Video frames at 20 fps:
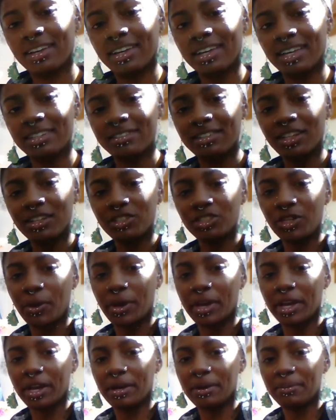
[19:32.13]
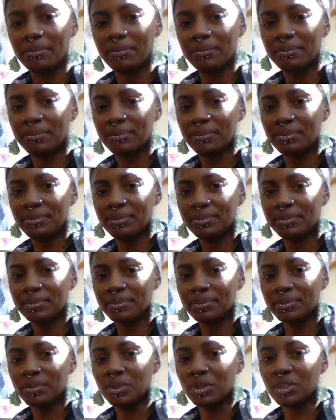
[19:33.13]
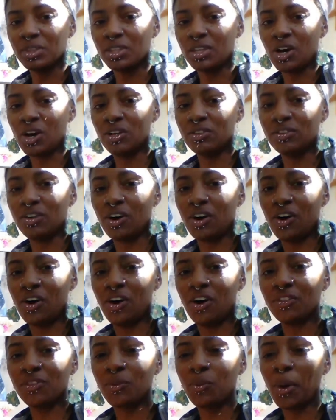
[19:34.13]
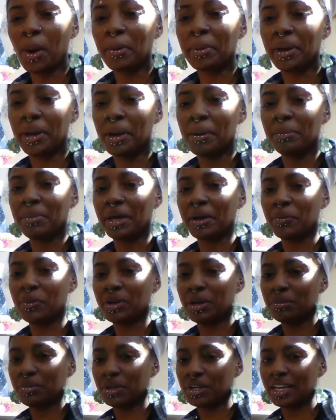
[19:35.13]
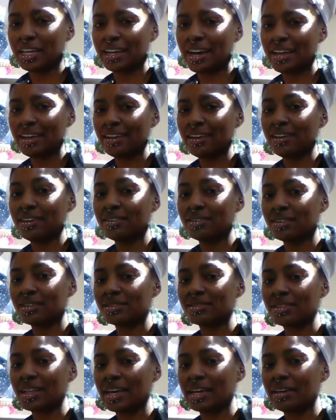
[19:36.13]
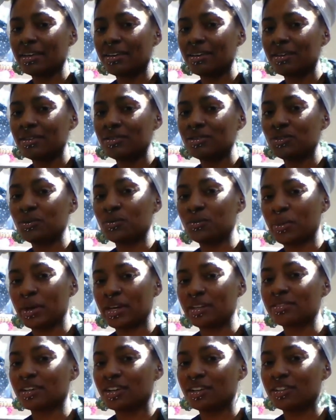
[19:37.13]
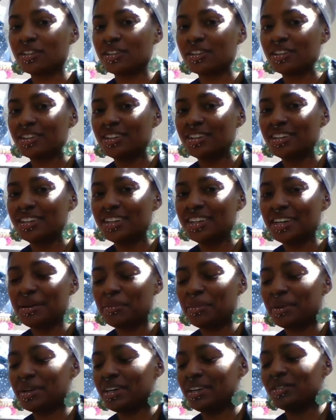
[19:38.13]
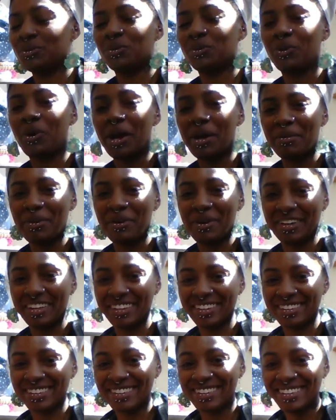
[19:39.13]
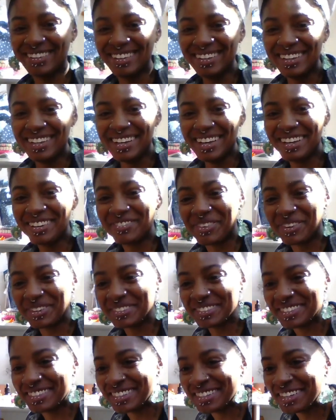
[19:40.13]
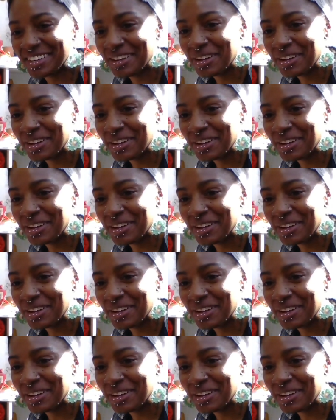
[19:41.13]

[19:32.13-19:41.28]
It's not showing up. On the webcam, like when I'm looking at it, it looks like toothpaste color. But it's way prettier in person.